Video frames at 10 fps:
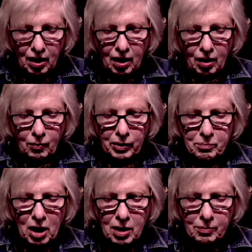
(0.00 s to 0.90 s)
When
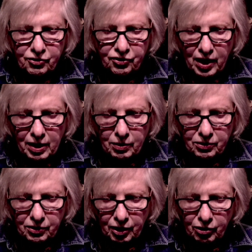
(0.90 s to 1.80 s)
Mom frowned,
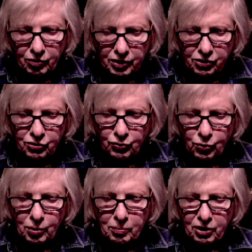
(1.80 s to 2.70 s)
a crease
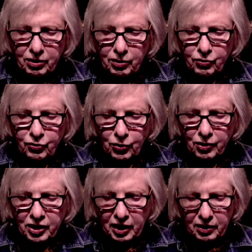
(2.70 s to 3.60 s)
formed on her
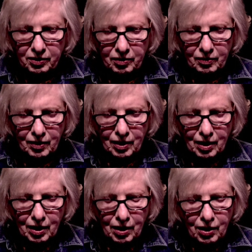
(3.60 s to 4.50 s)
forehead.
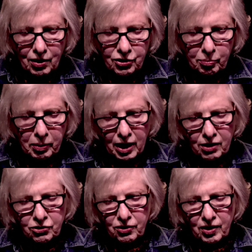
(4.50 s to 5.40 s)
She passed
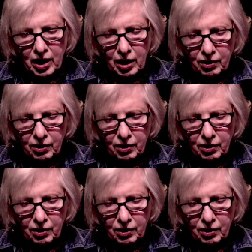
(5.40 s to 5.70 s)
her hand